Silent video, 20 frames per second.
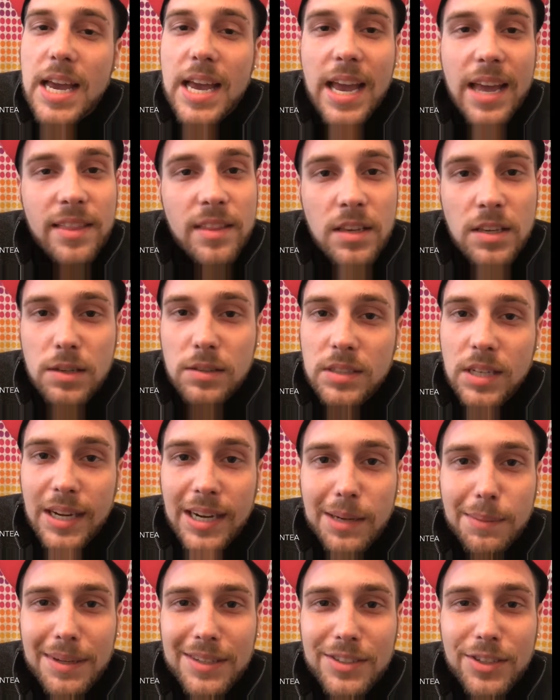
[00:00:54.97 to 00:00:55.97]
And then you
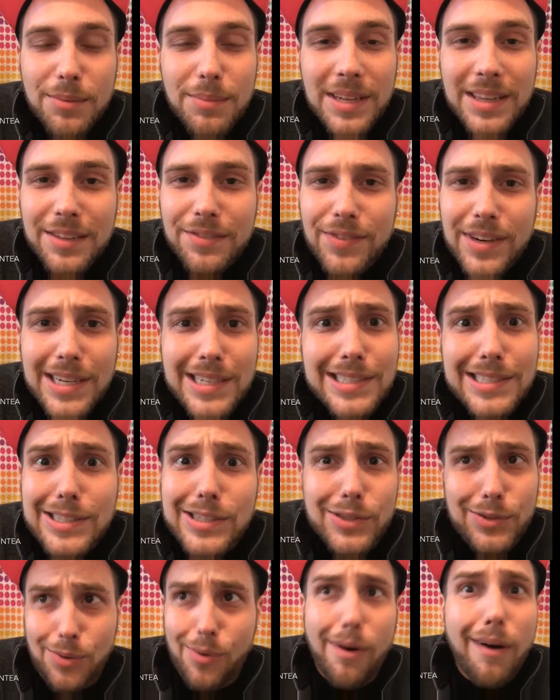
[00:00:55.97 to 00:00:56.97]
talking about your
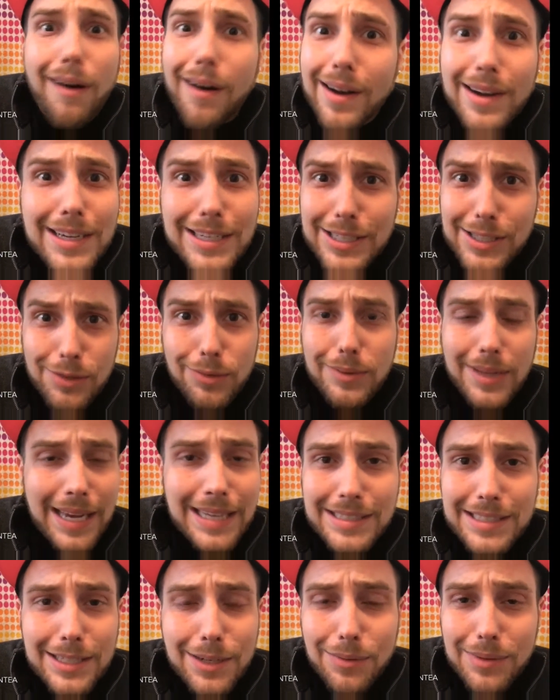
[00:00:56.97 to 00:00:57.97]
motherfucking zog and you
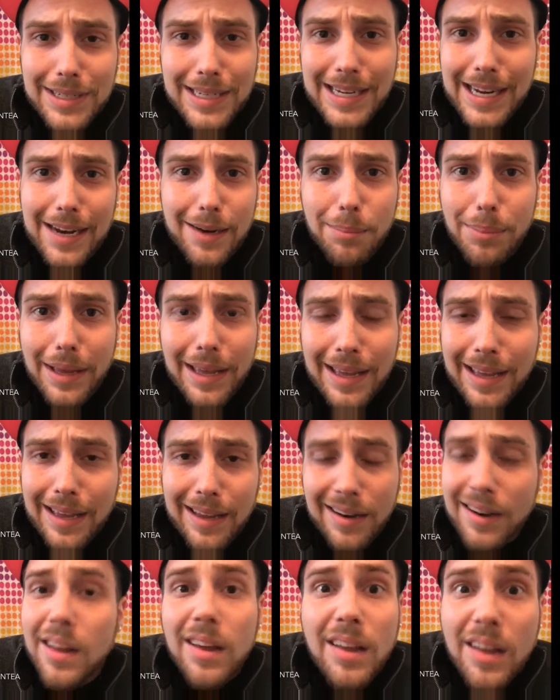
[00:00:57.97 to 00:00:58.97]
lazy don't want to get out of
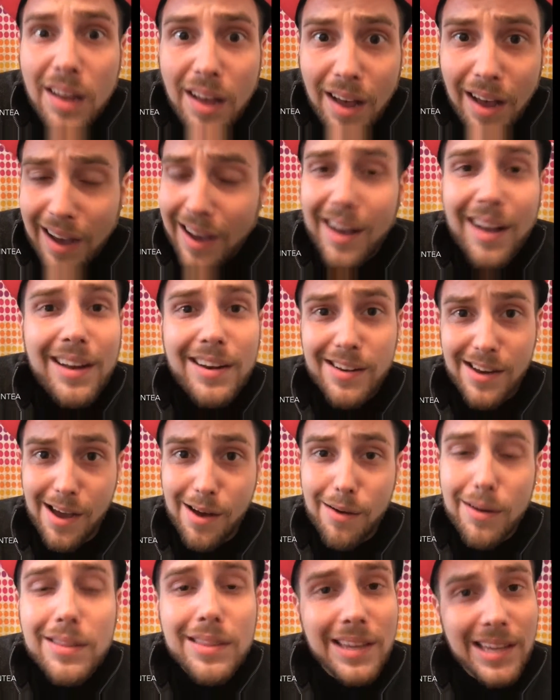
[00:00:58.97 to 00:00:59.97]
bed. Uh,
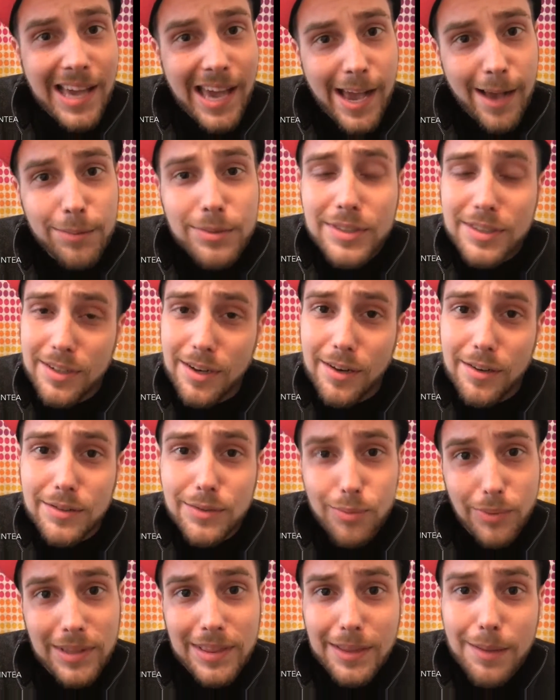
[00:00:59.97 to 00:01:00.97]
no, the caption
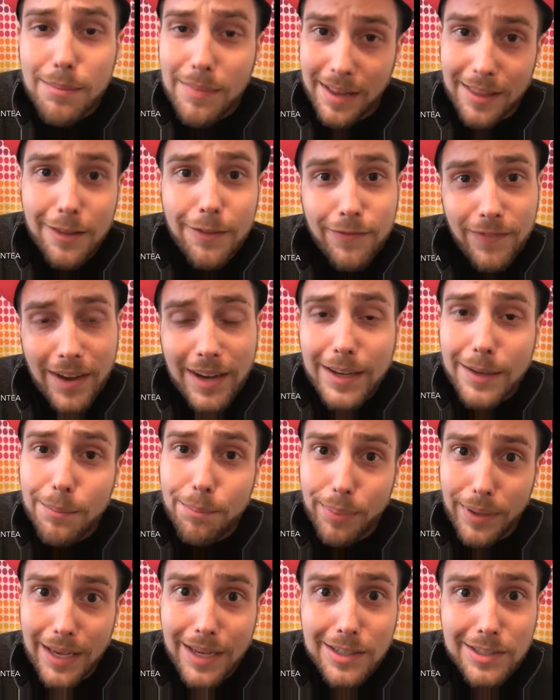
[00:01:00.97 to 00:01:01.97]
goes with the
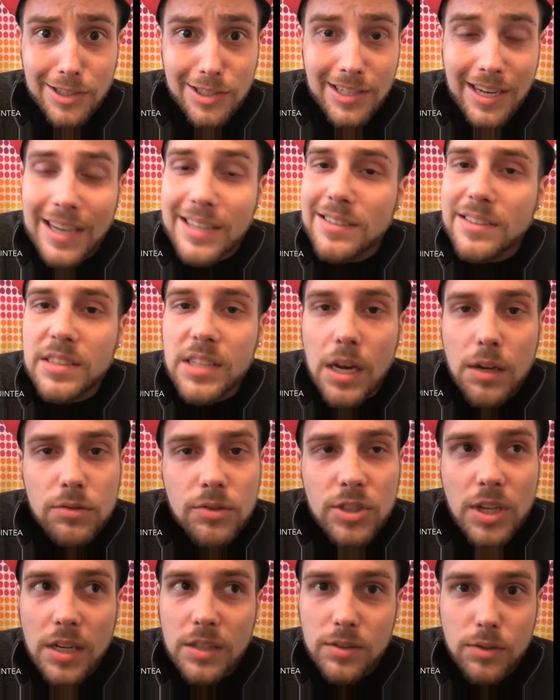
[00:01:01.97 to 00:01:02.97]
motherfucking picture.
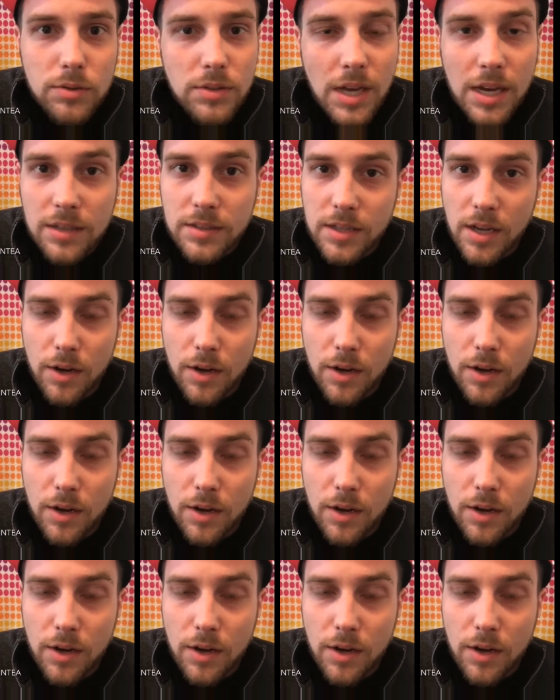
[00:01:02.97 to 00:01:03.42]
Don't y'all do y'all's